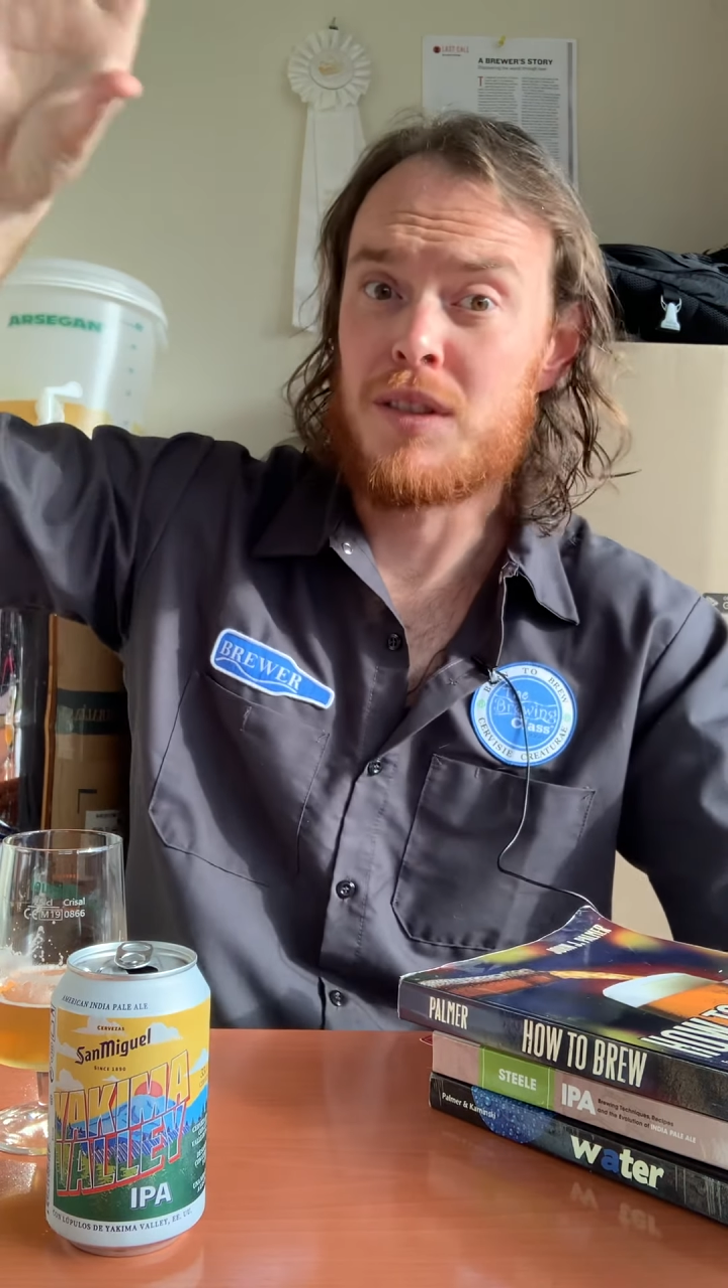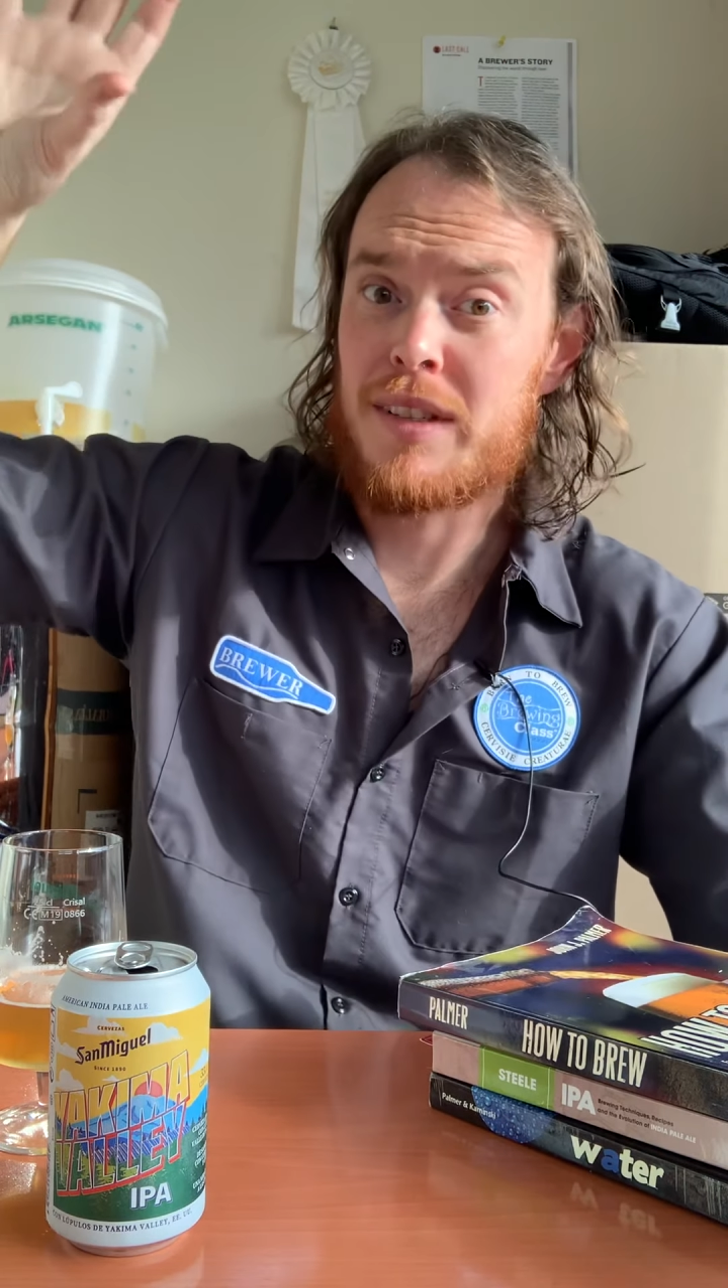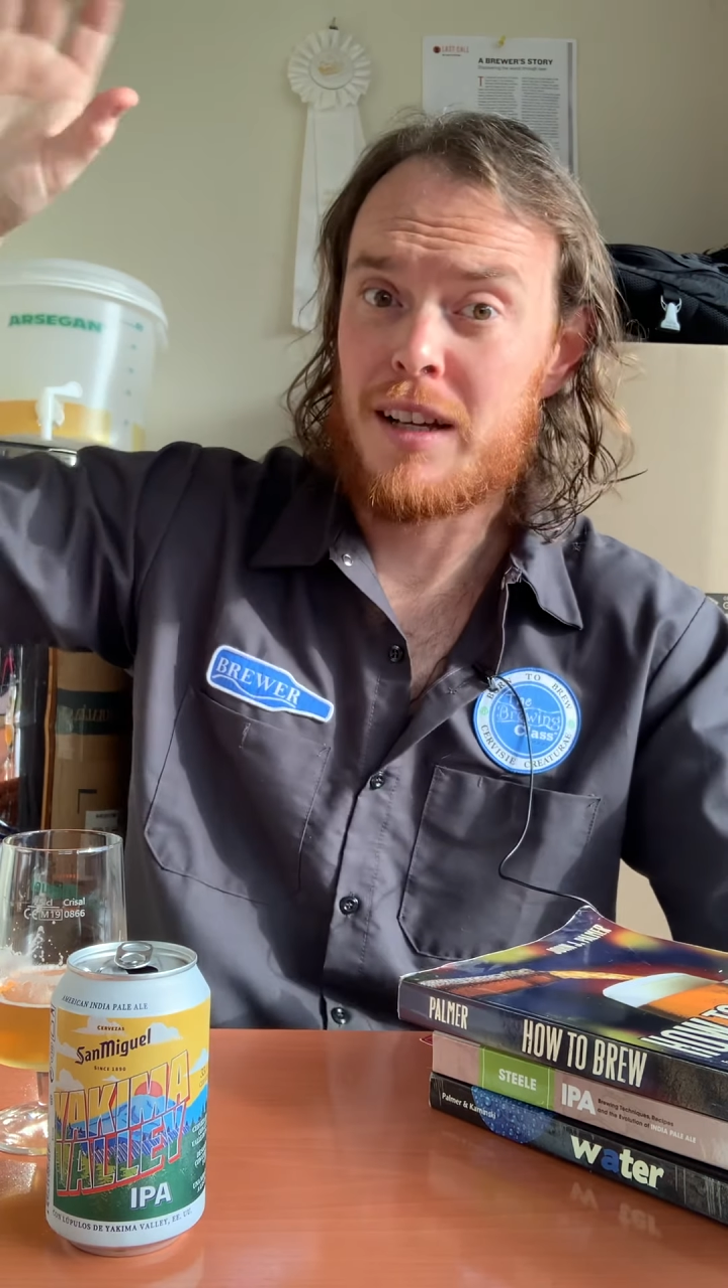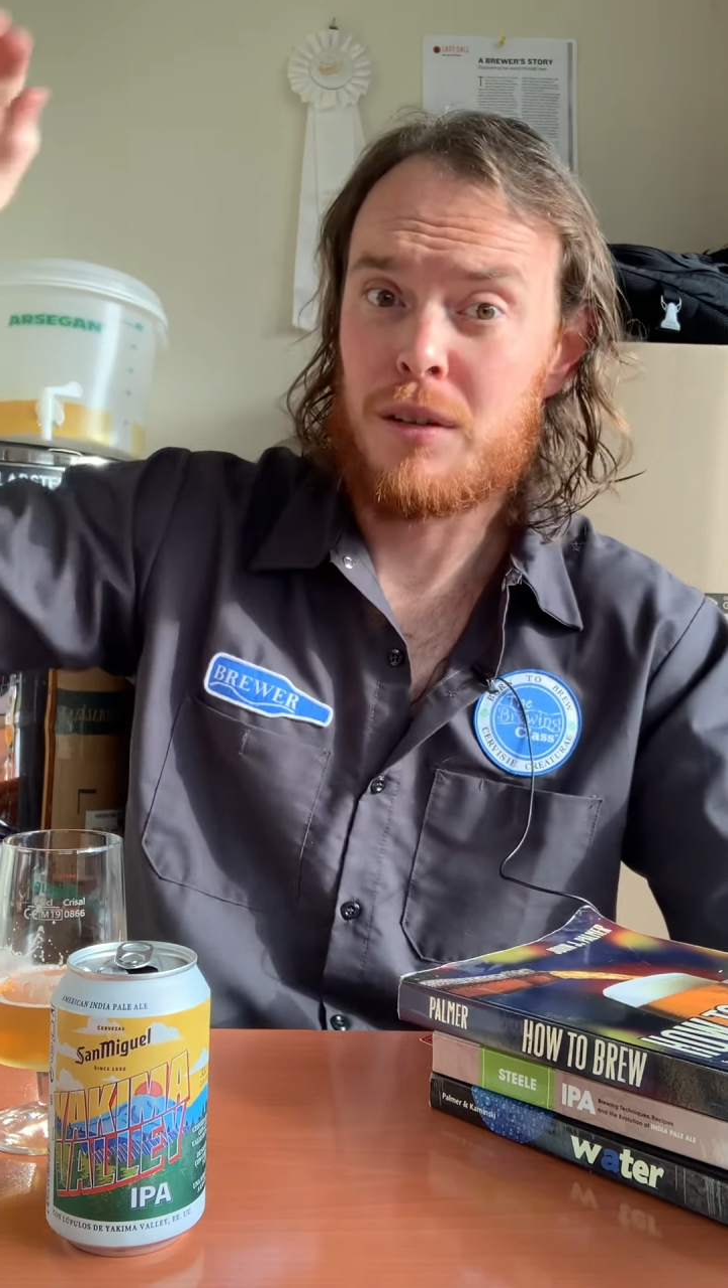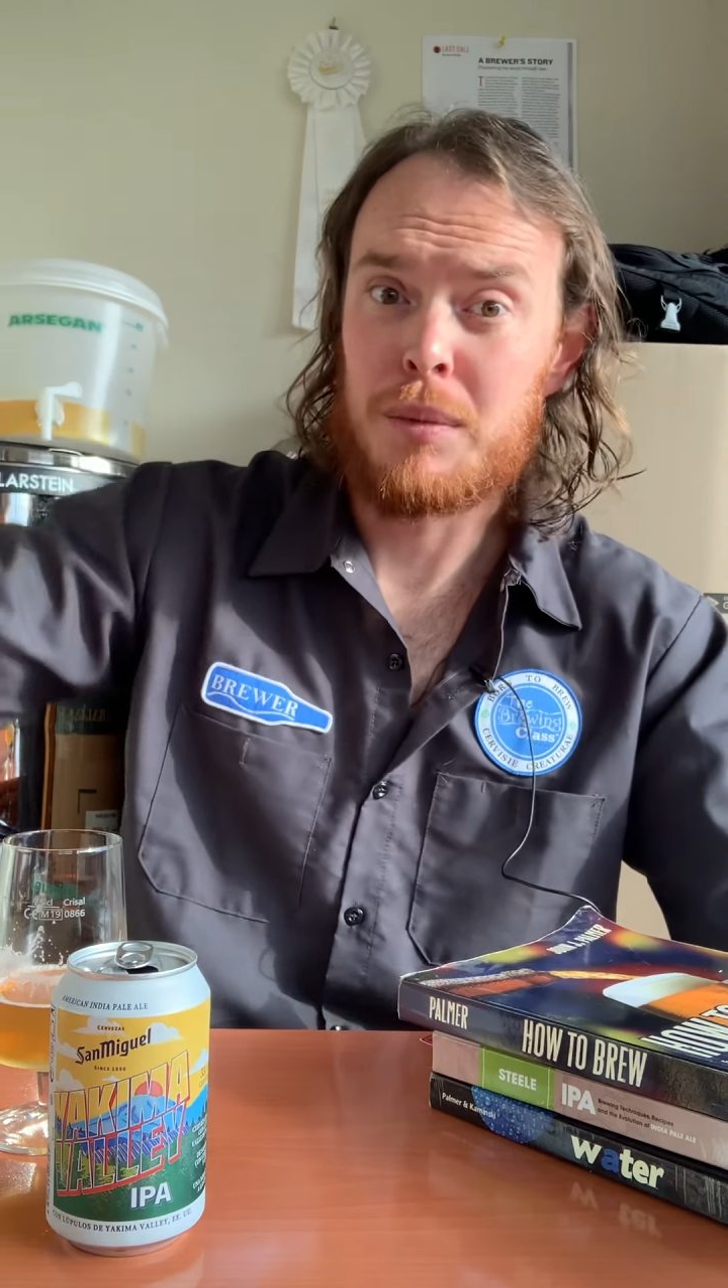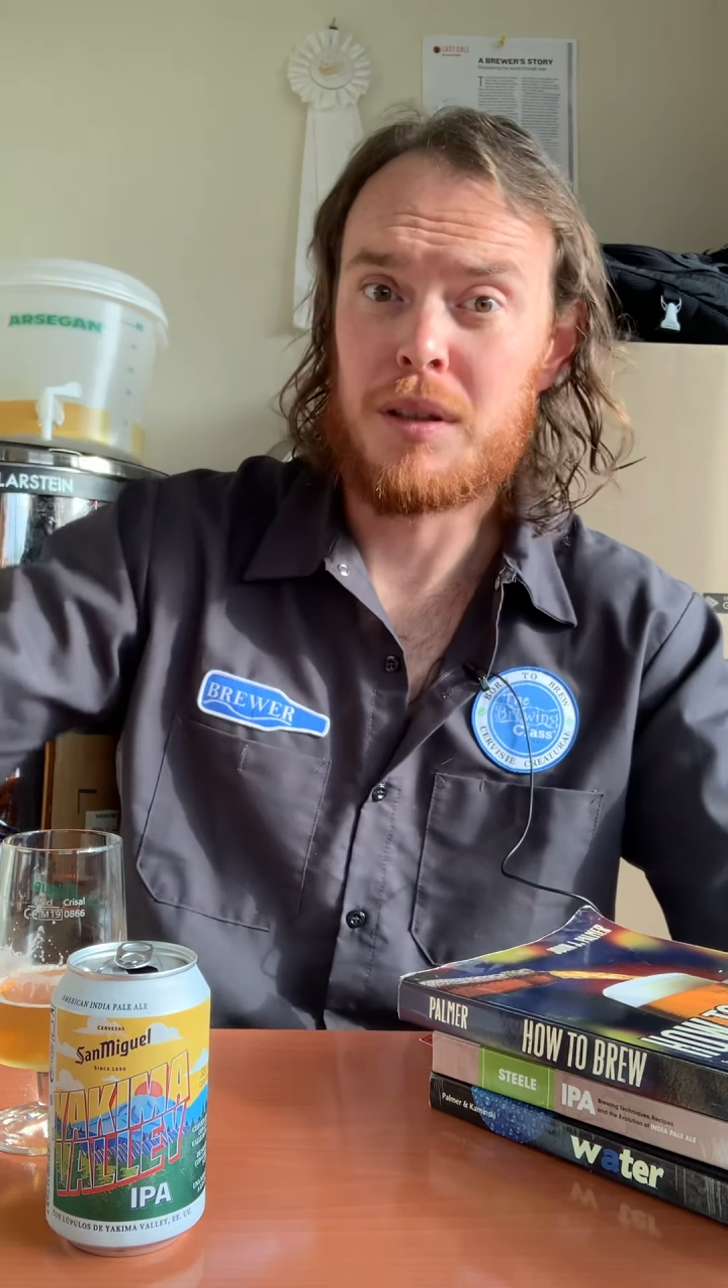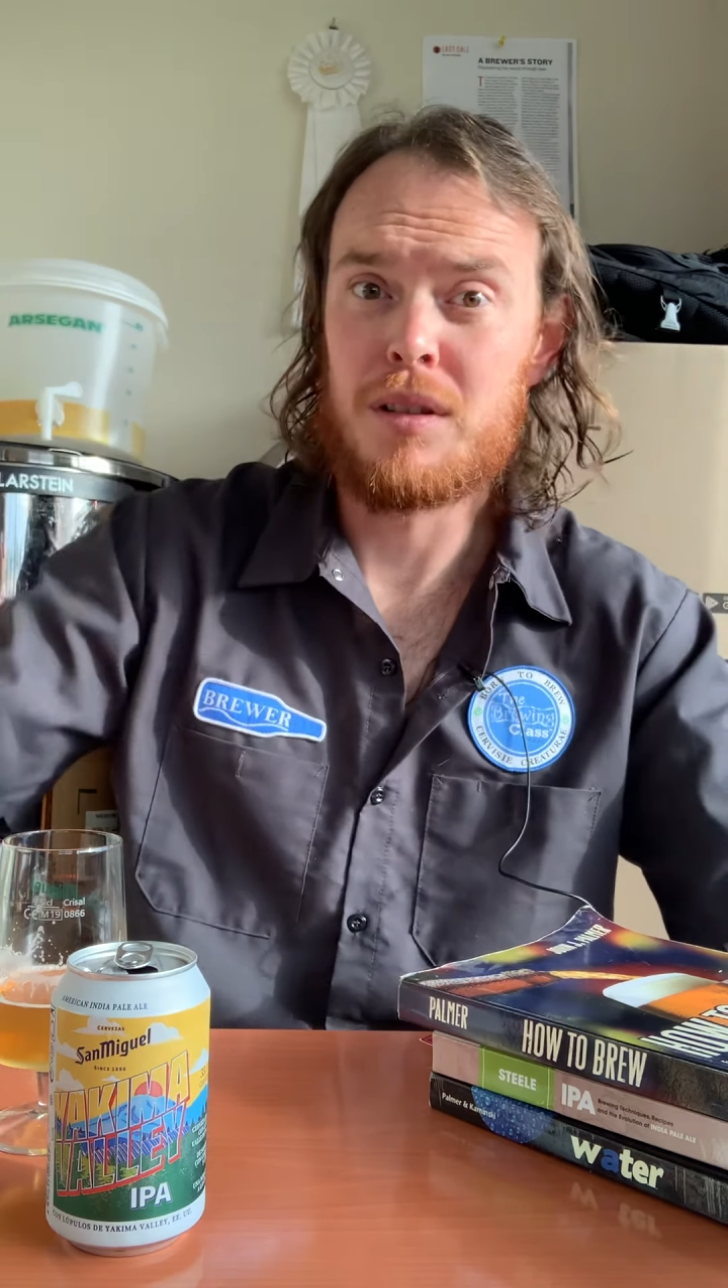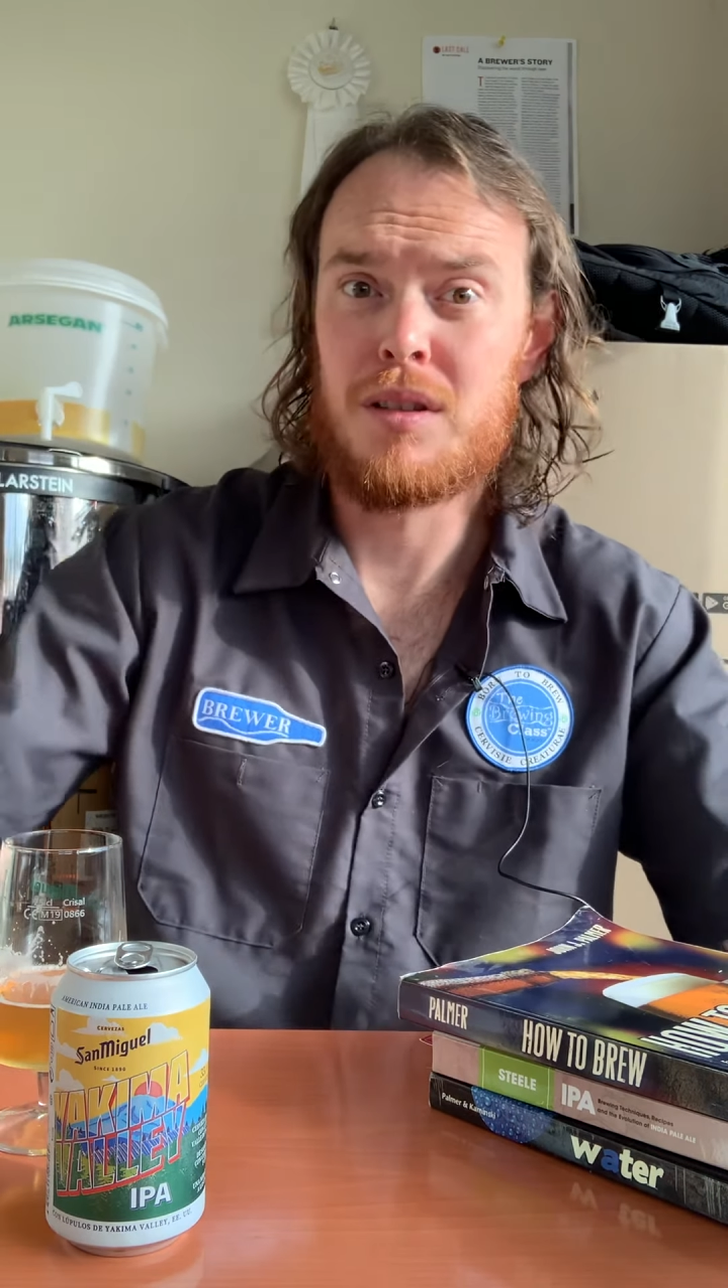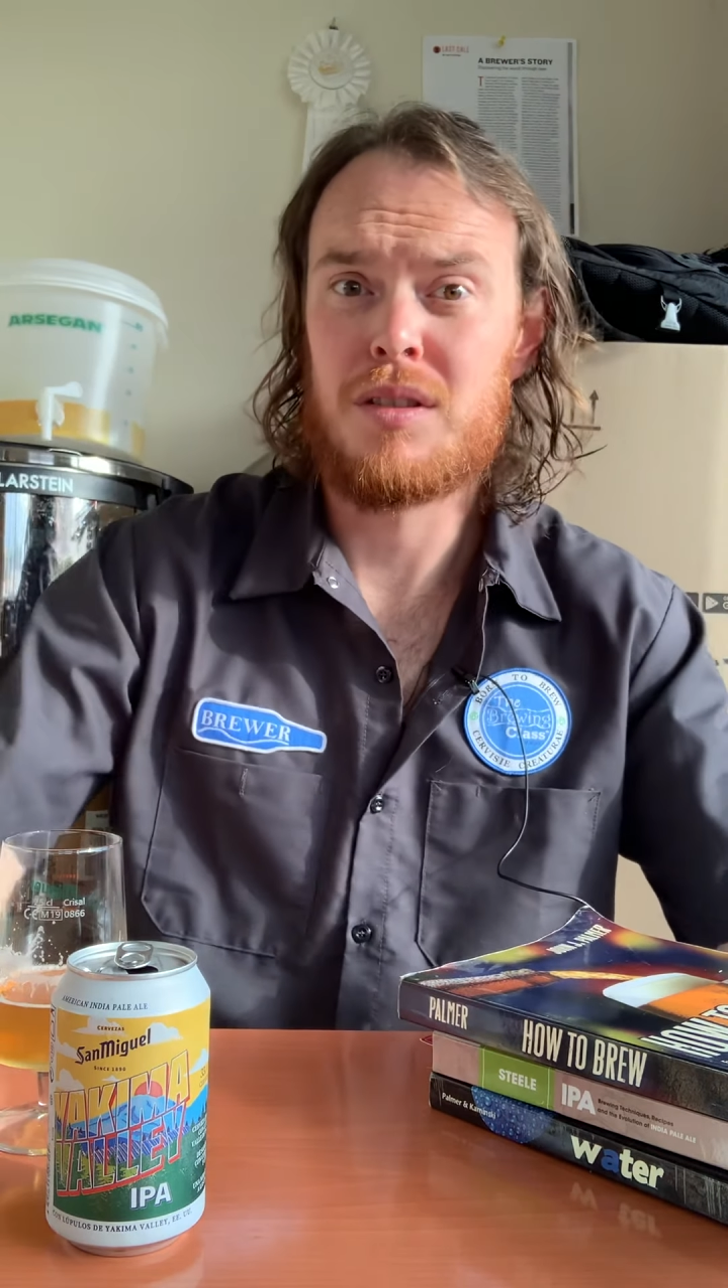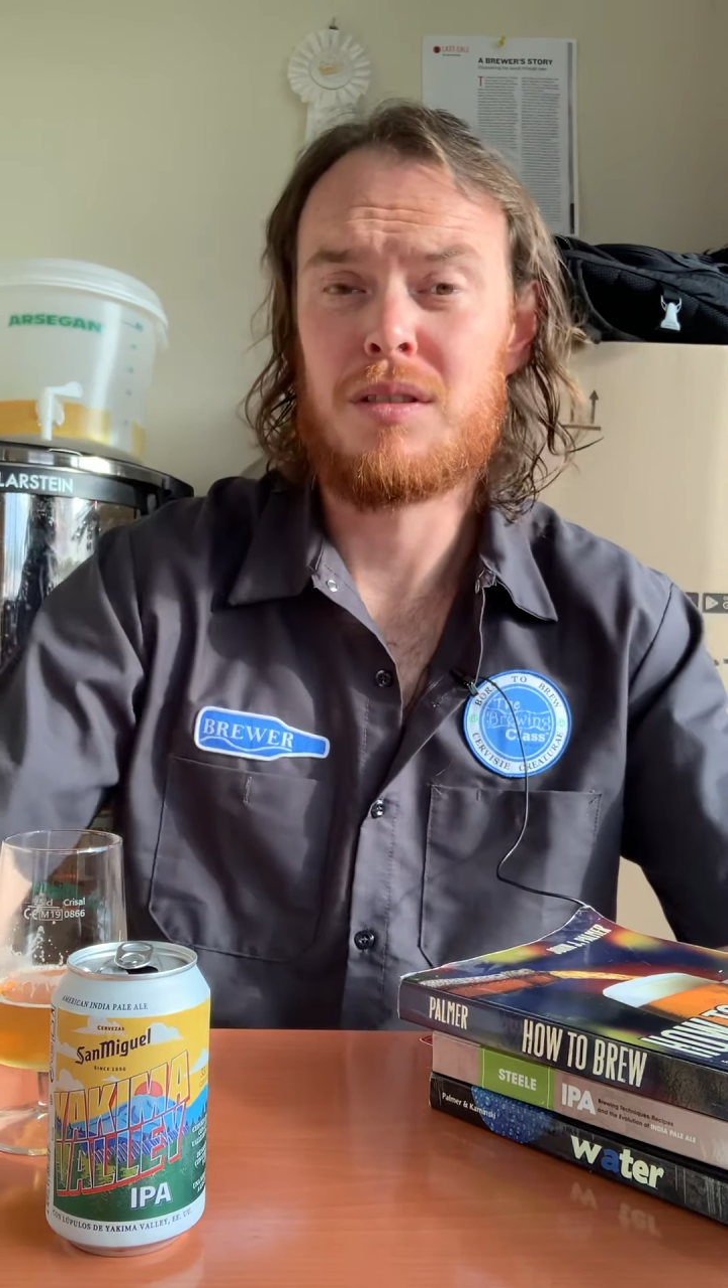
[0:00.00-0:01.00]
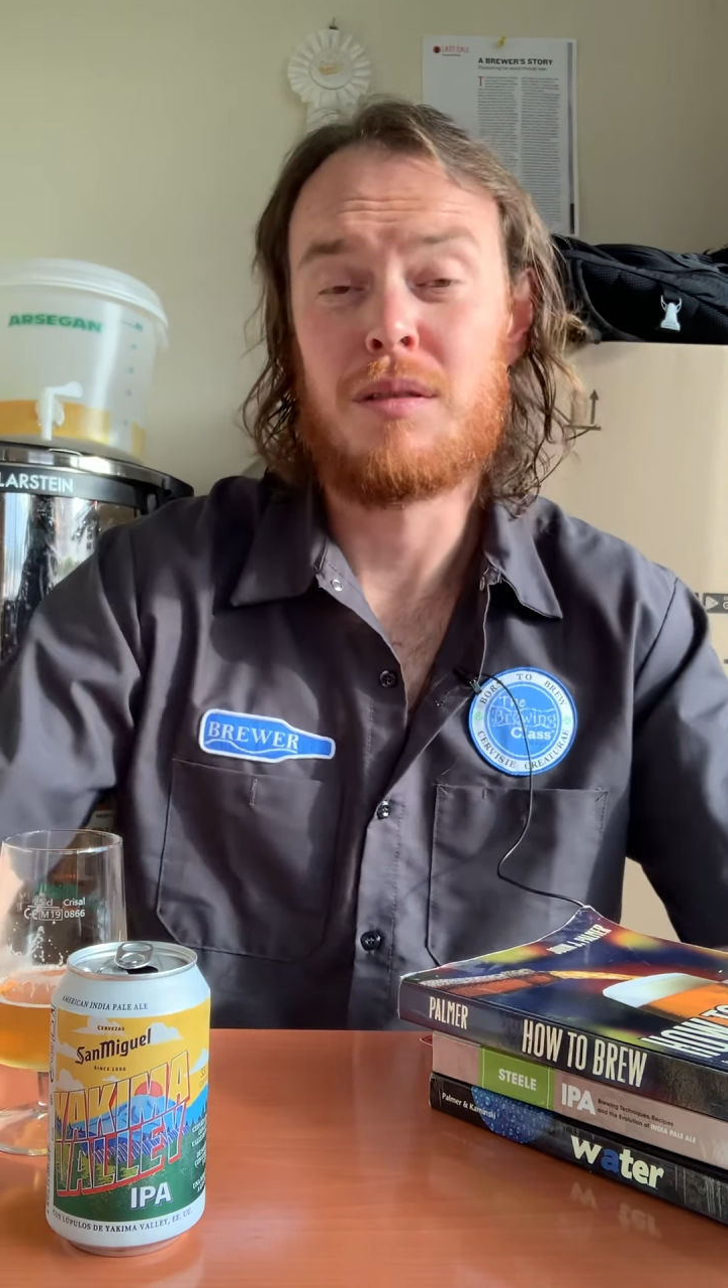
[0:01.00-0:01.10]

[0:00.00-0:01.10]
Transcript: style beers,